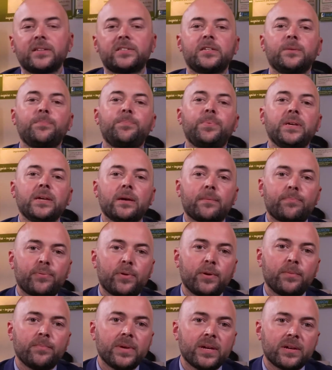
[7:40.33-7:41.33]
to be a
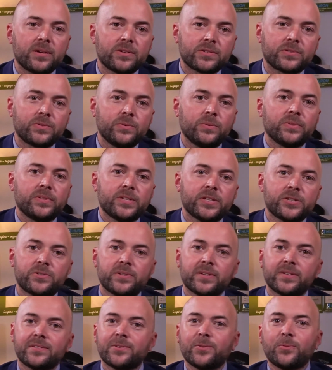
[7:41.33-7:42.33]
premier school
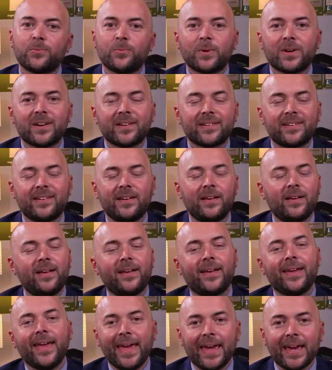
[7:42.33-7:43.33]
district to work
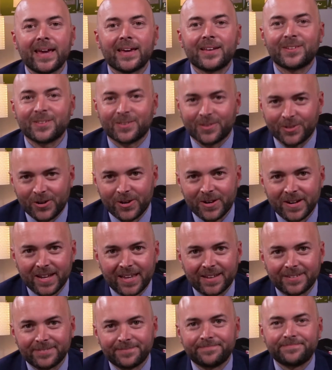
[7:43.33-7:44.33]
and learn
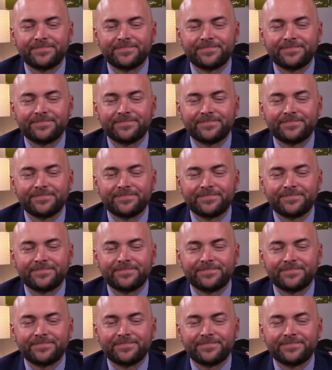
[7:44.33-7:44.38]
in.